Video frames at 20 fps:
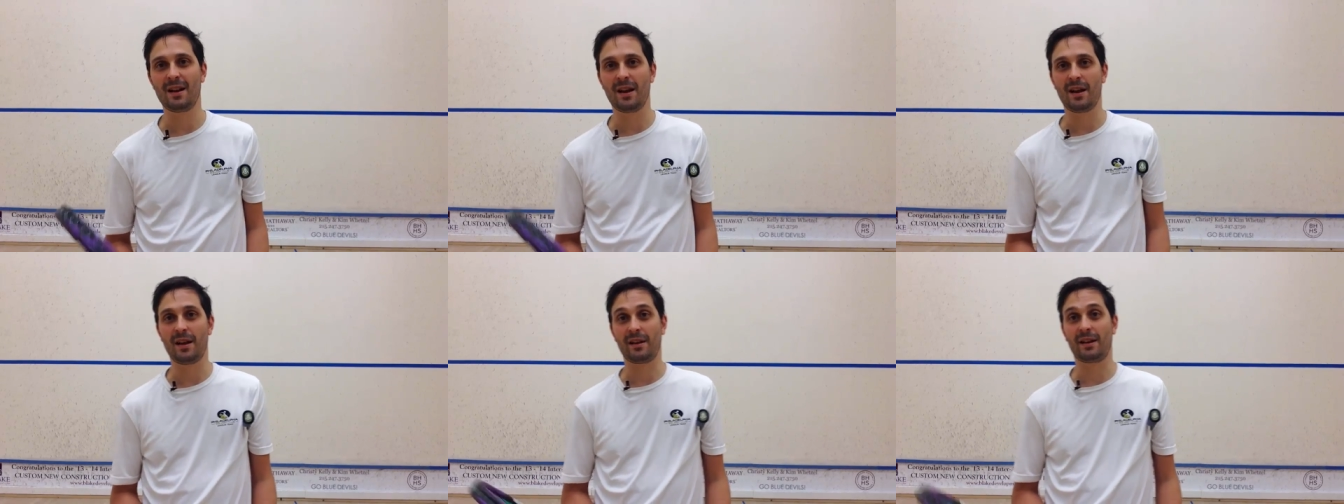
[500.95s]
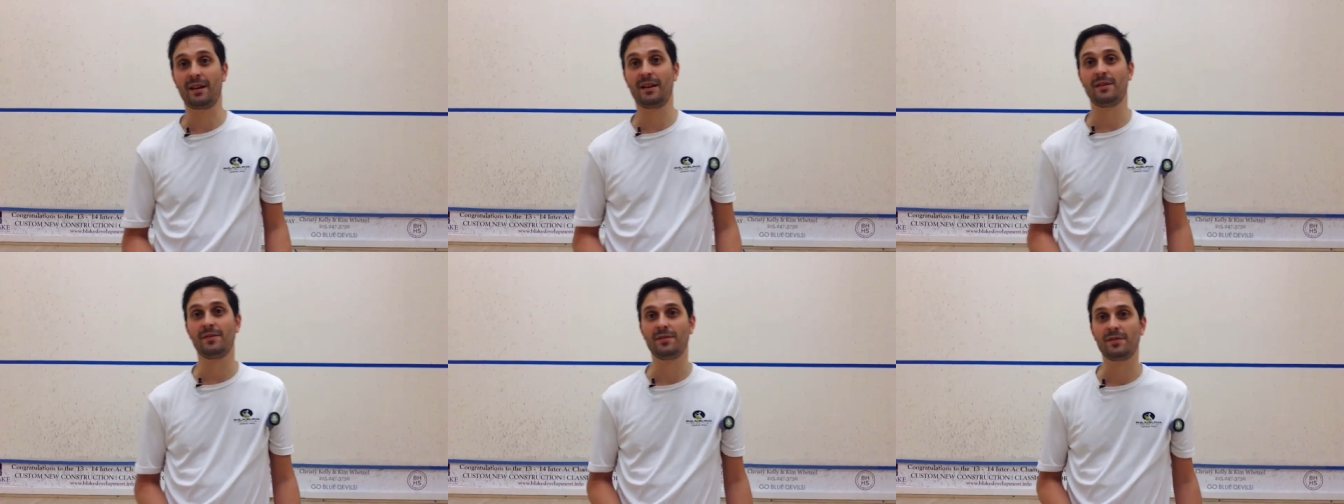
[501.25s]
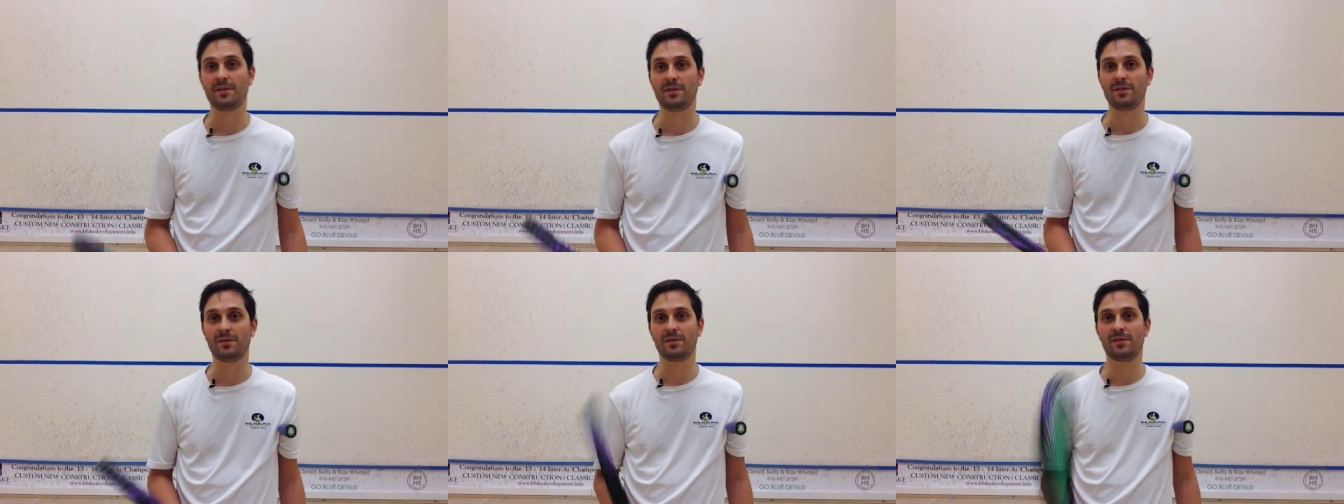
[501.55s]
it
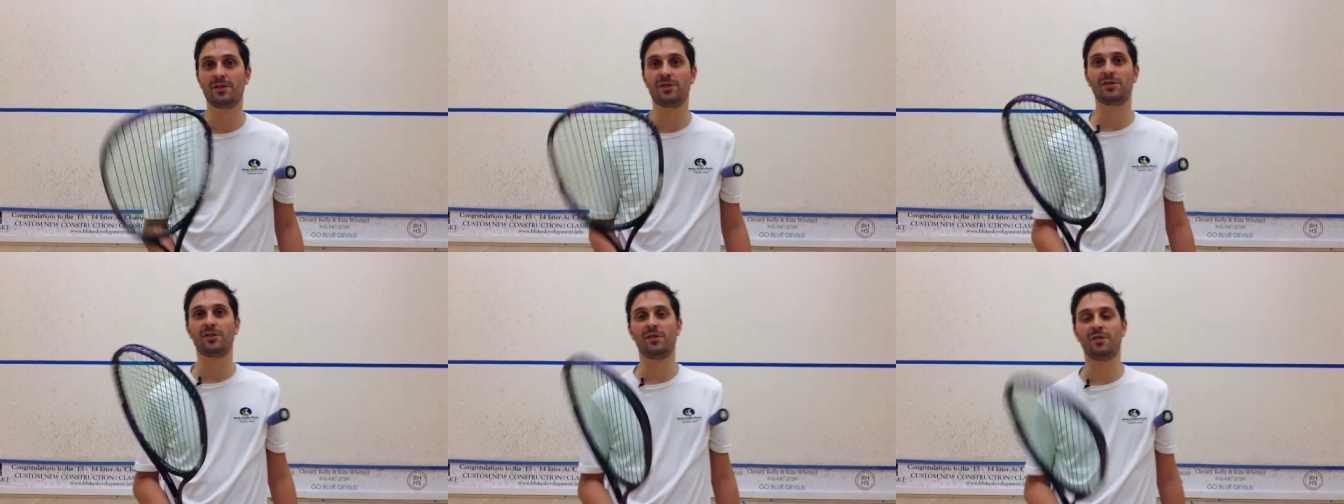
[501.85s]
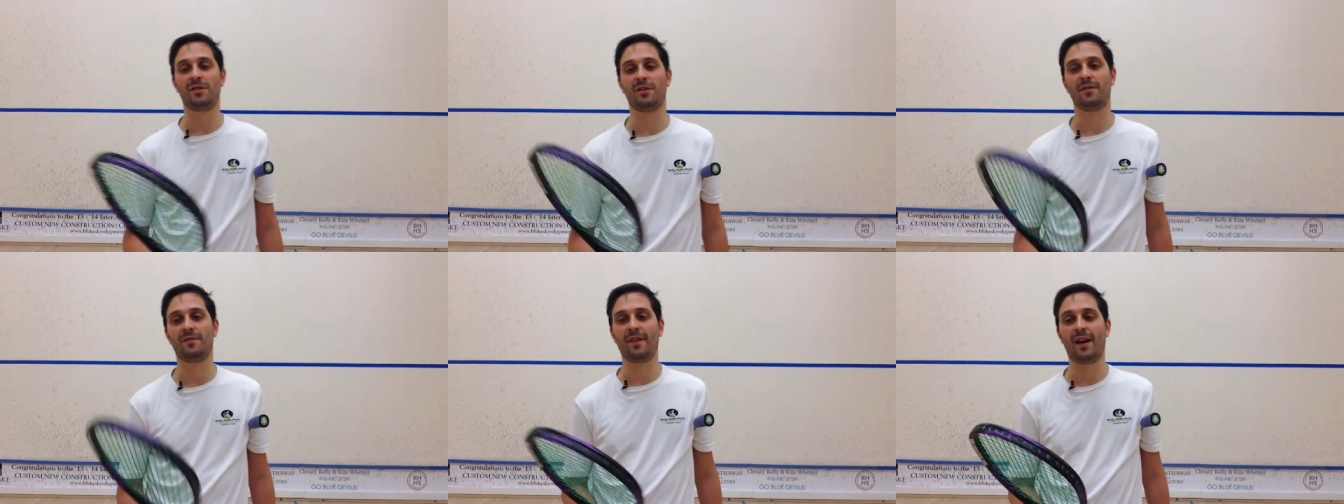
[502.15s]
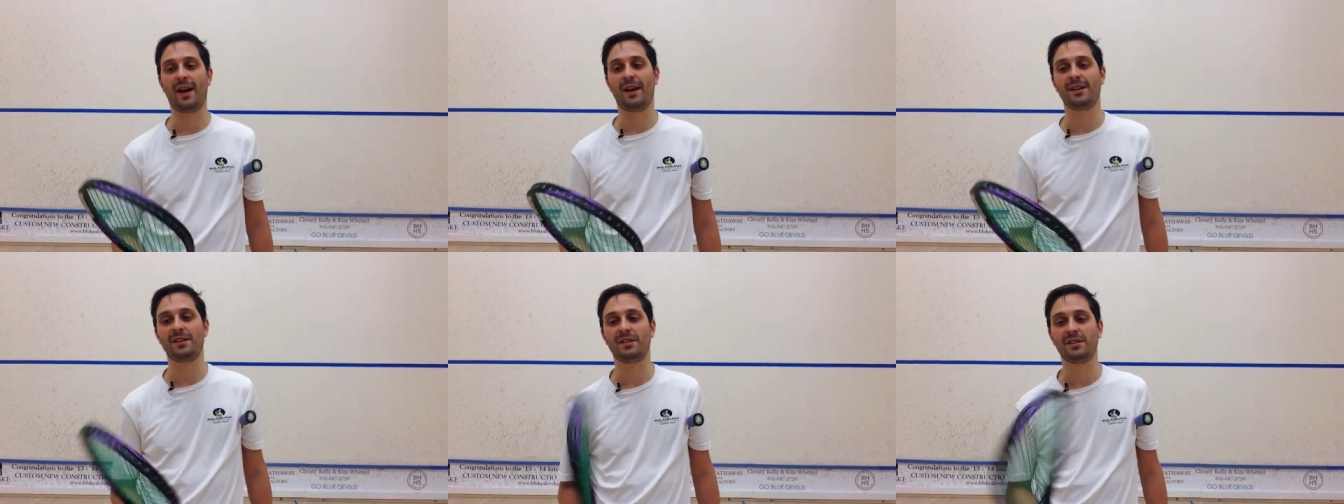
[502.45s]
gives you certain
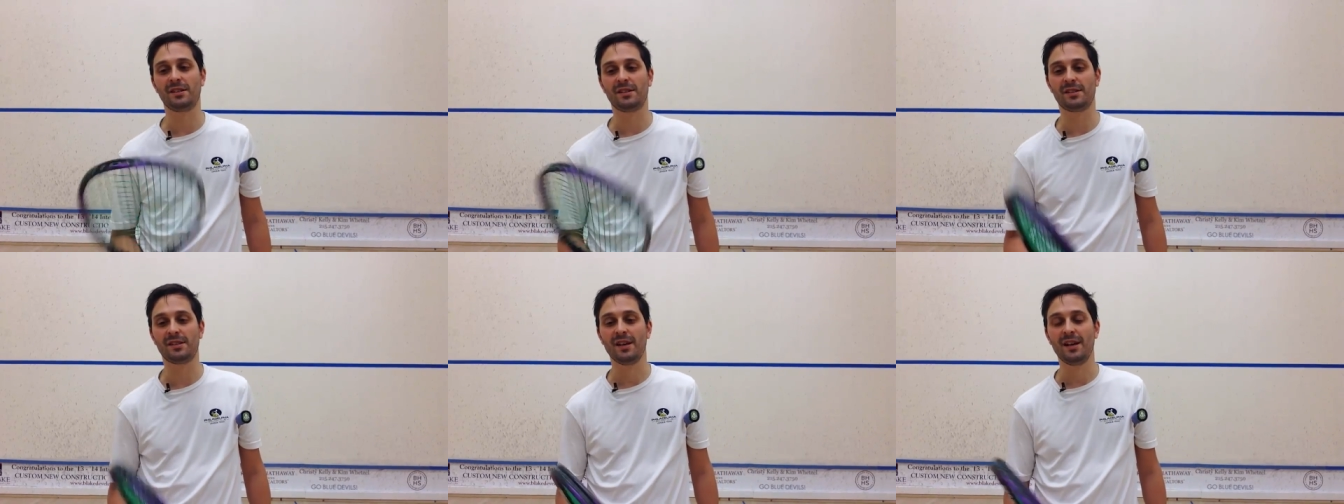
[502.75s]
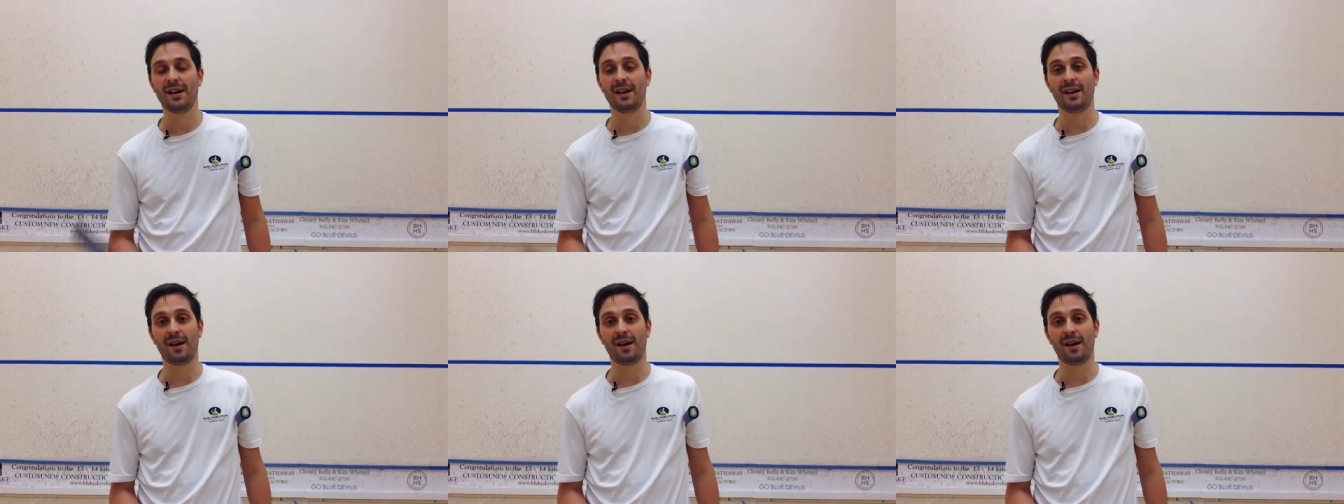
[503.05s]
advantages.